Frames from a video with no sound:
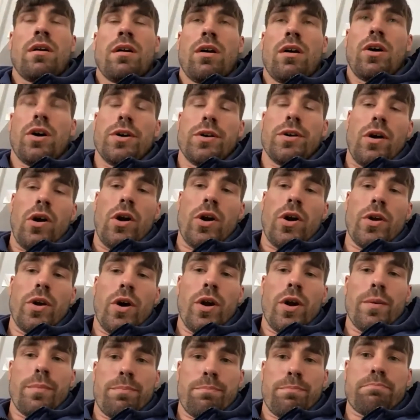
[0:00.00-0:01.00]
I, I,
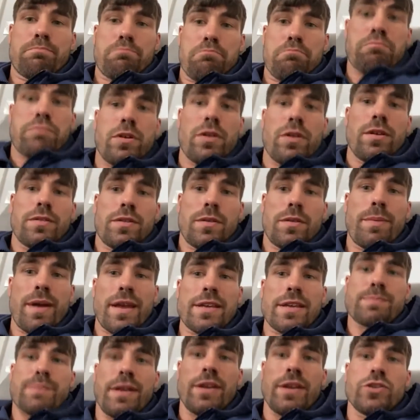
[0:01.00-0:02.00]
I, the
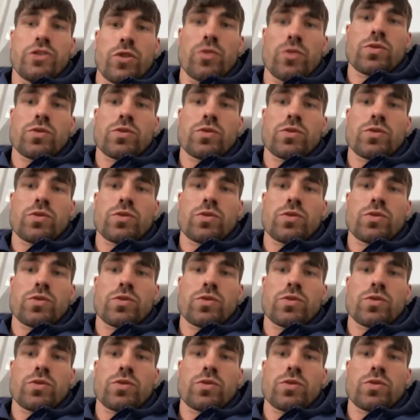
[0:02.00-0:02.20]
best Billy Joe